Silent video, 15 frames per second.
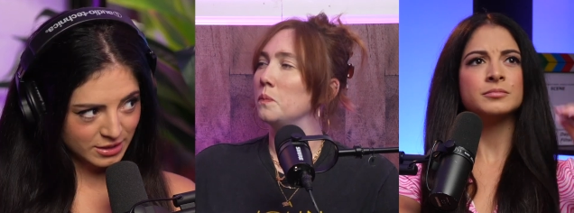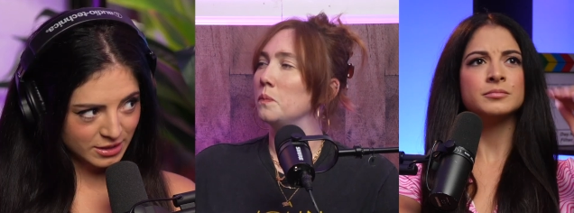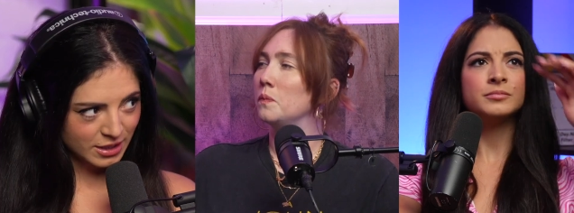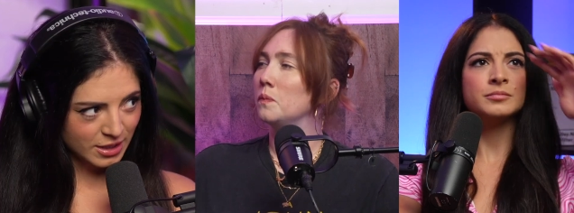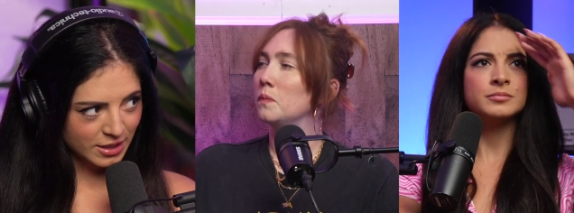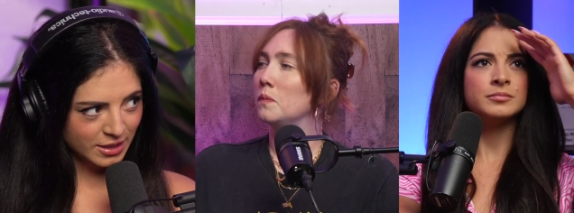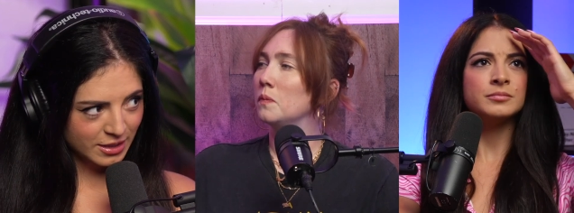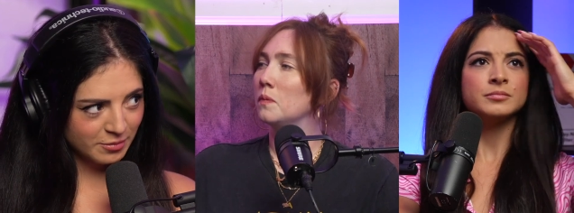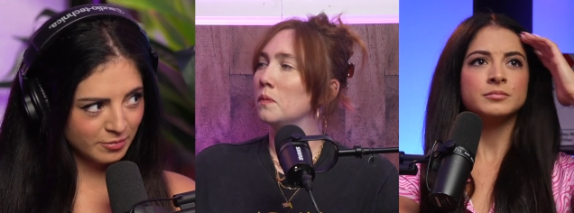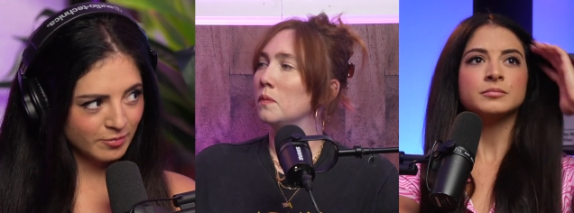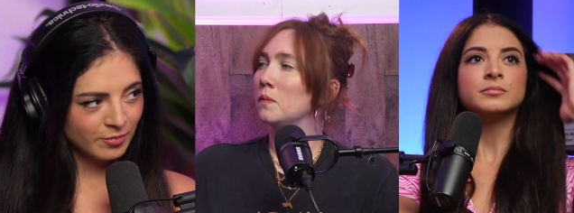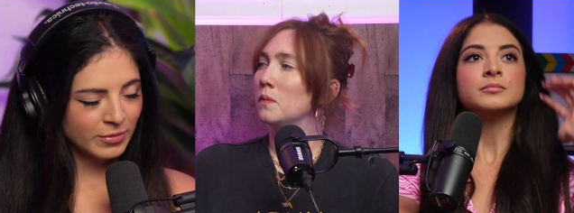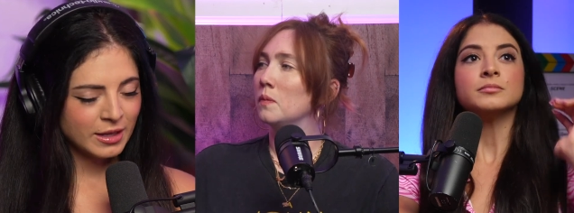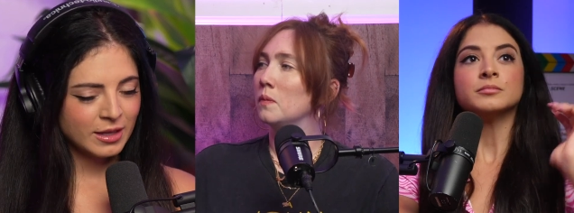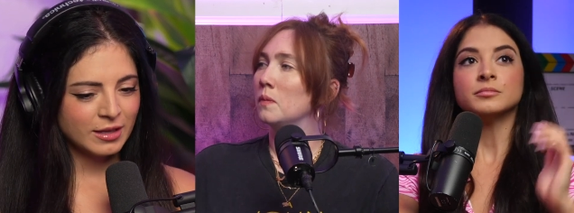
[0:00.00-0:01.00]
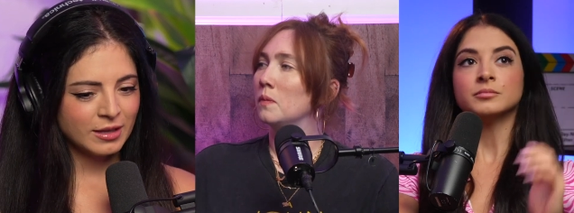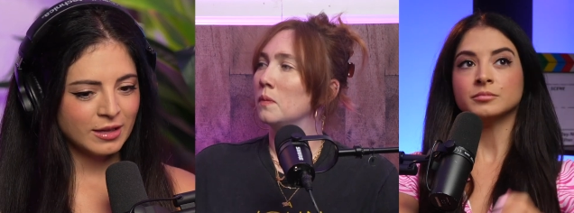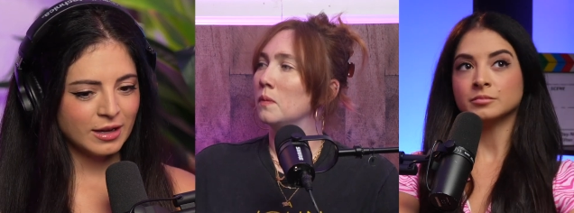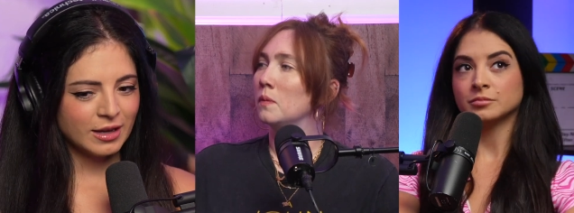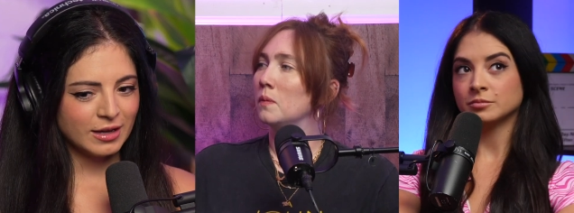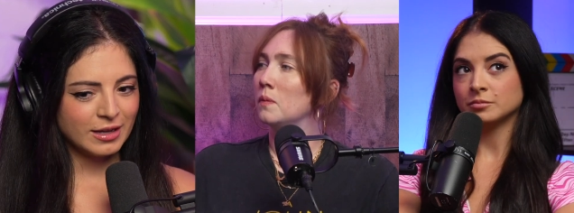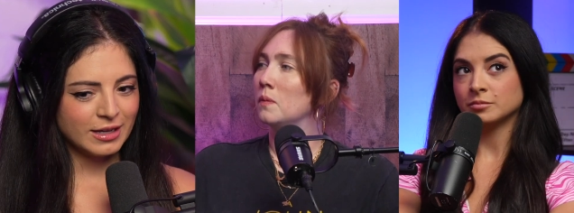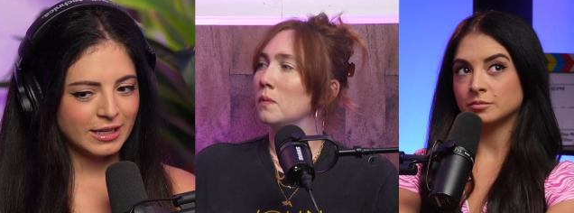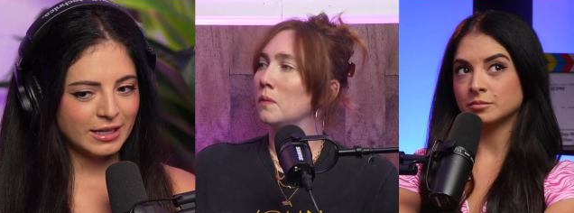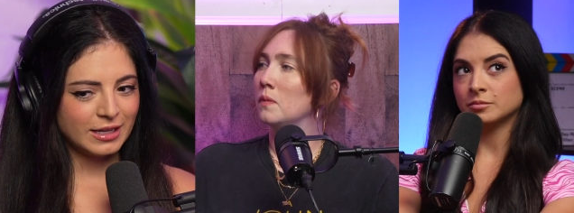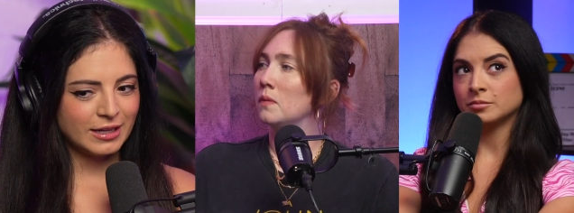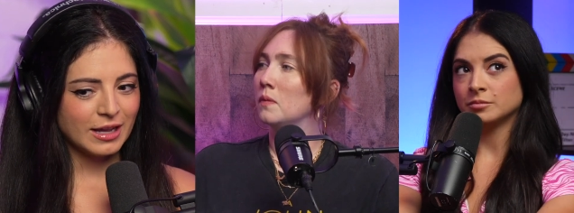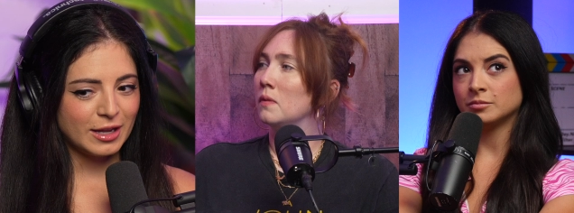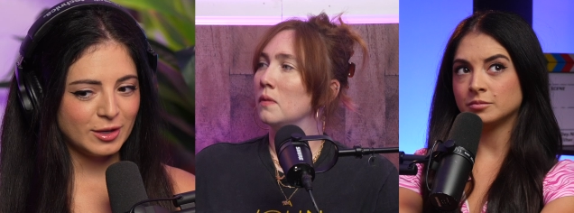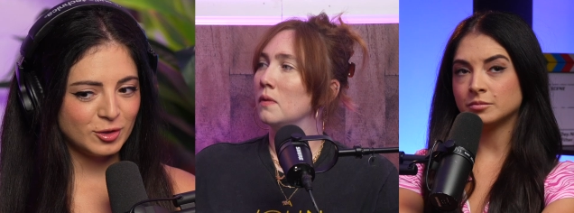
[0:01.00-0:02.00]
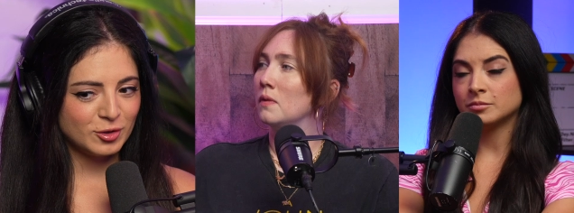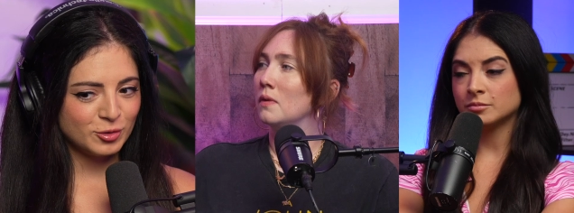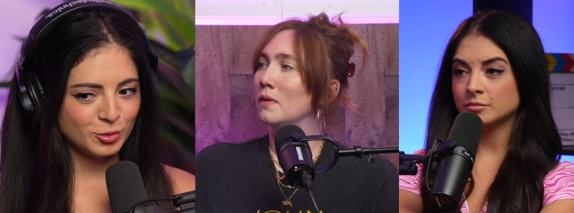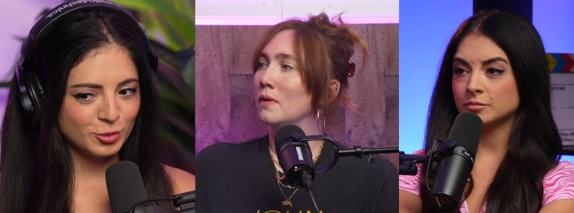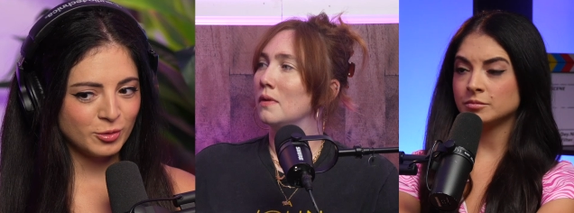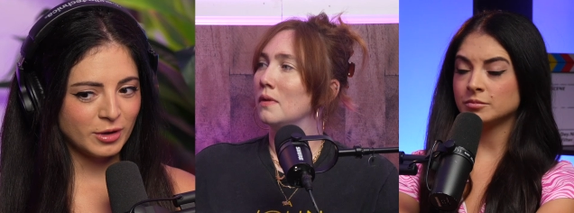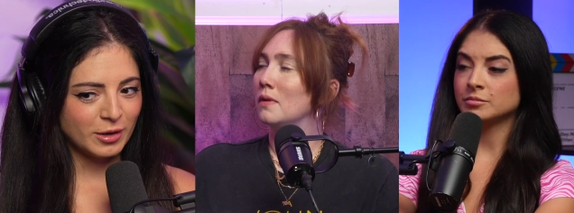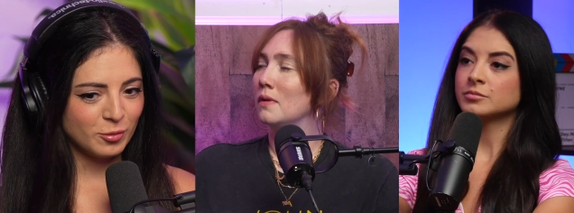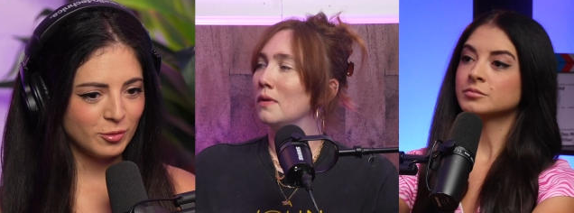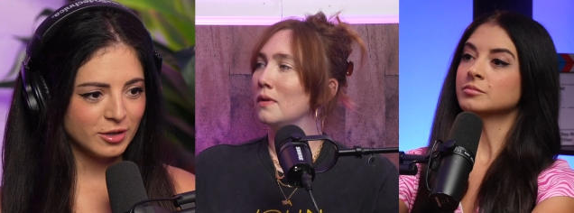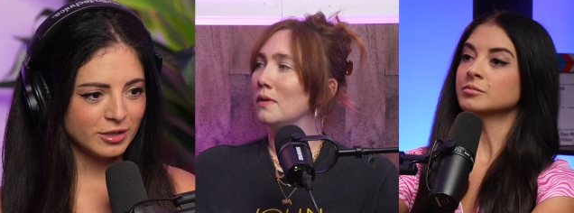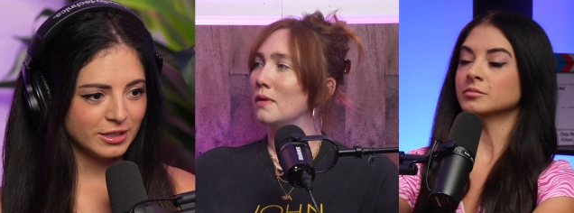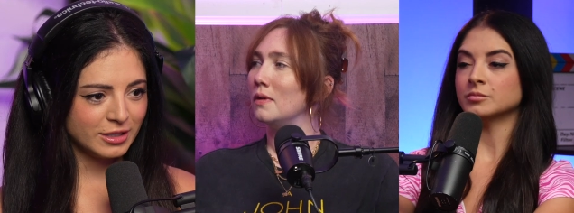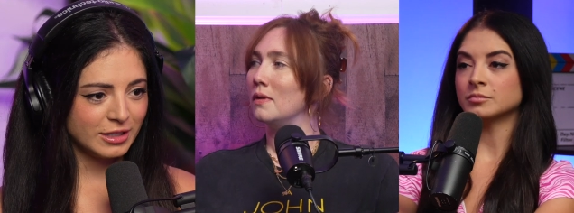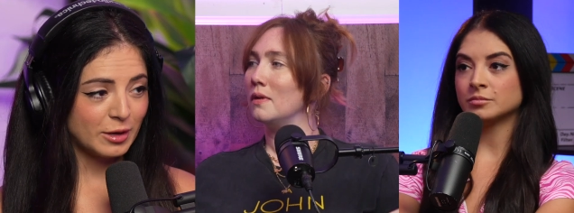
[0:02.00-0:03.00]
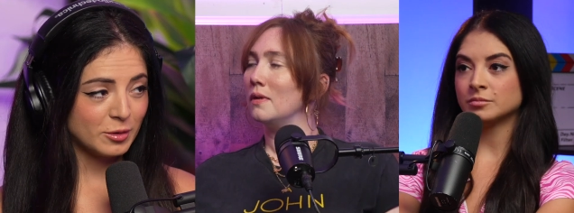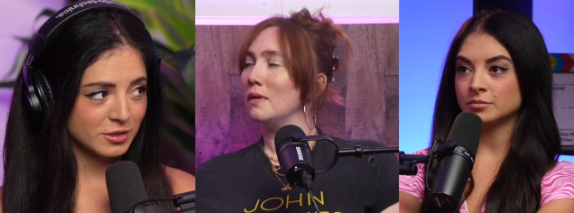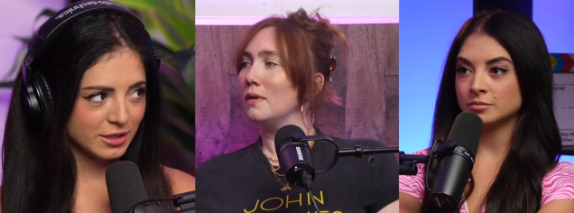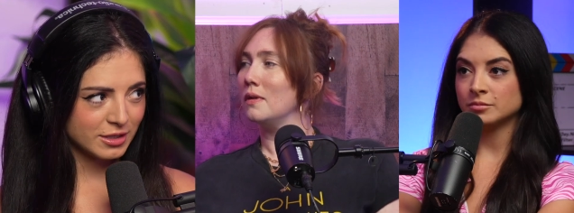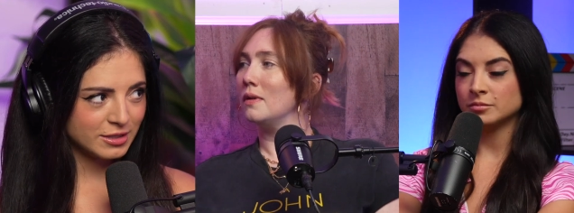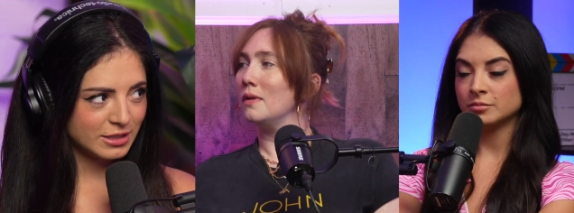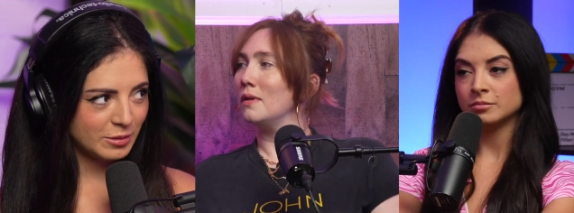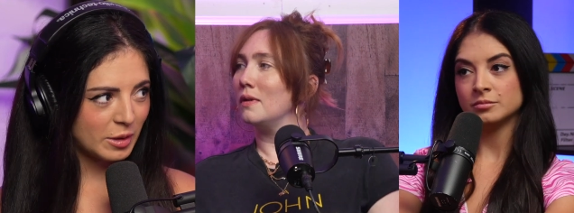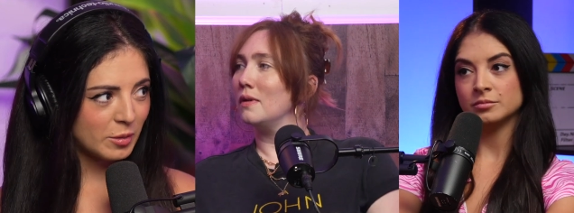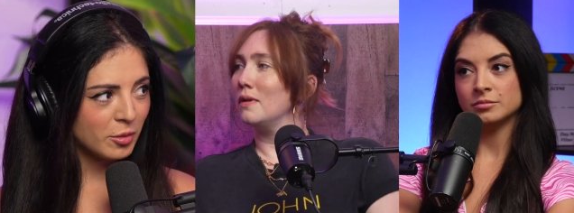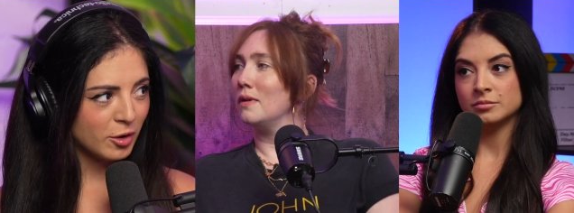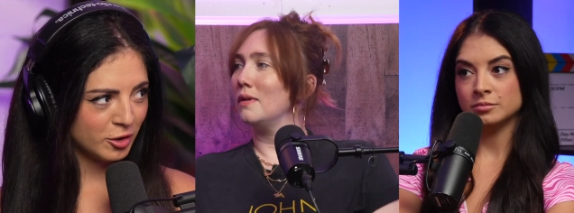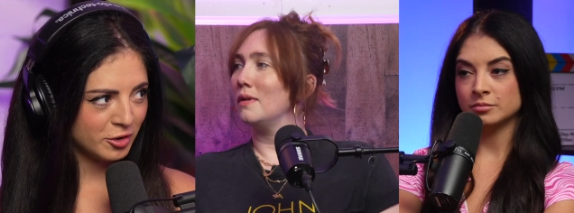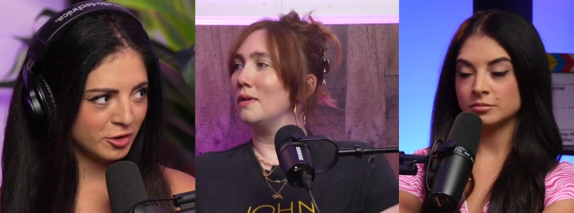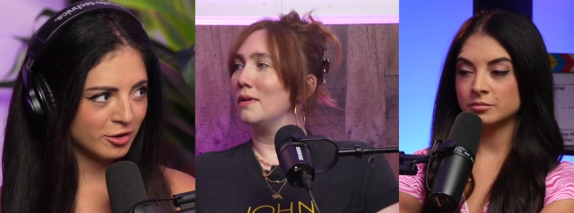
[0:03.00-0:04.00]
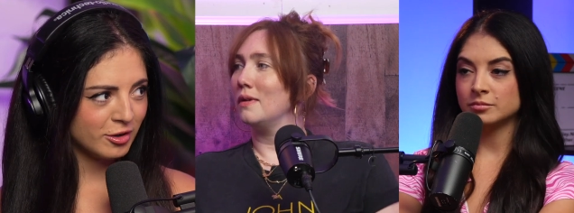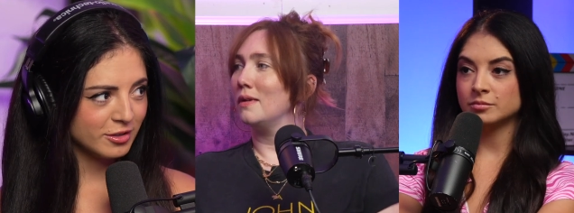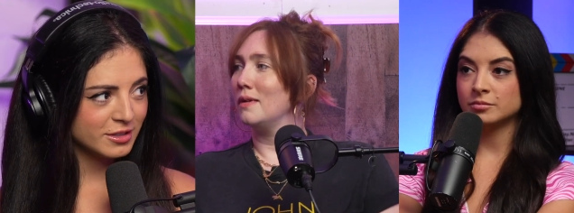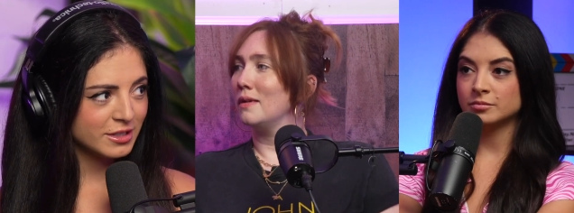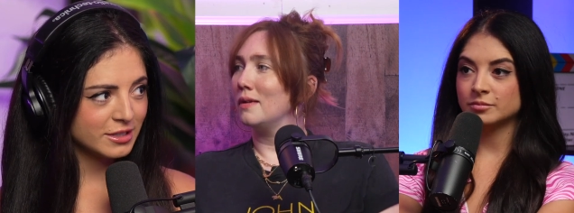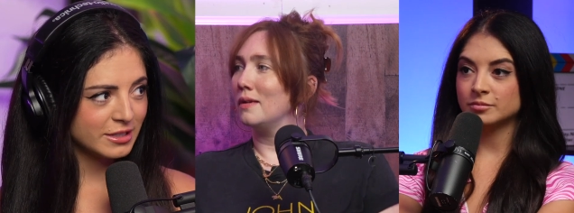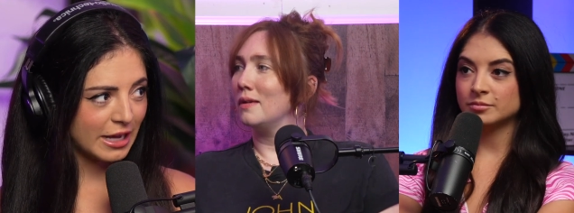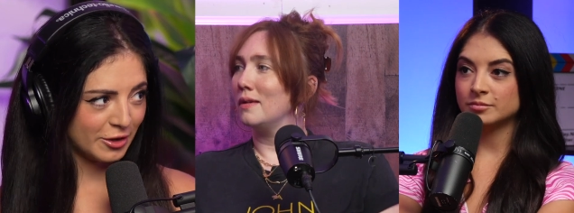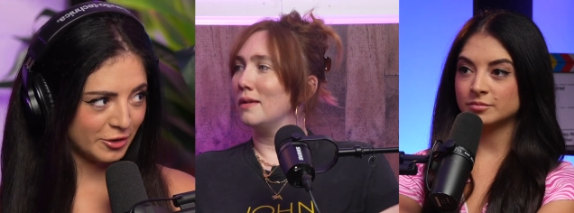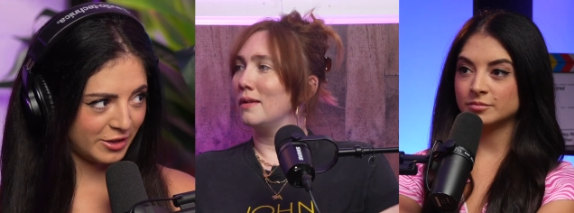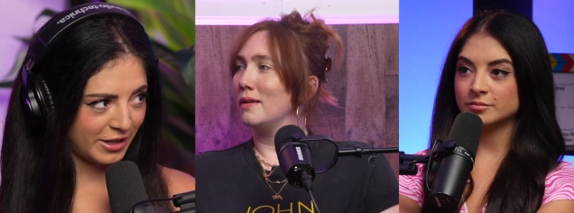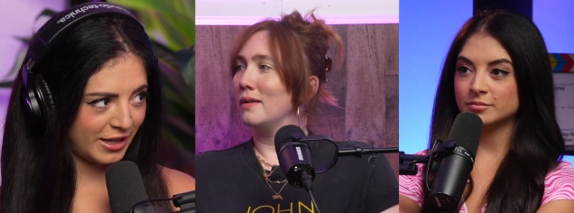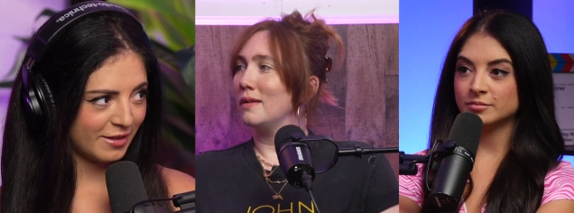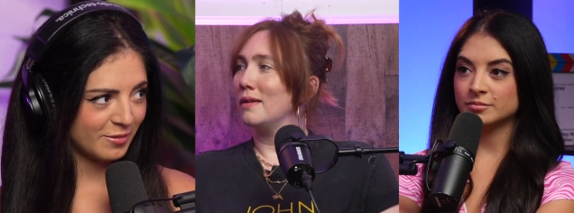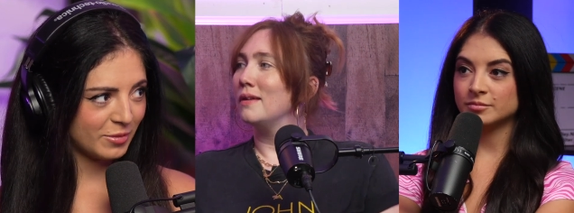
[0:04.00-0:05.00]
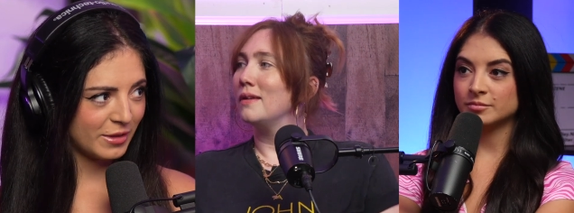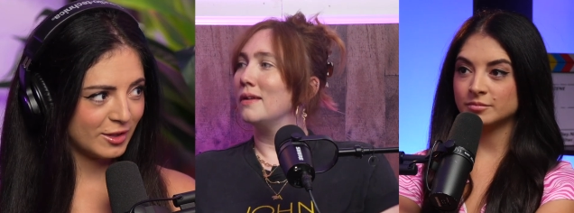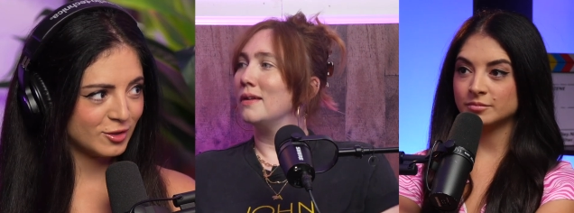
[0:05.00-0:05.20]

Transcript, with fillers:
Speaker 1: this time I I knew I wanted I was going to see my partner on Saturday.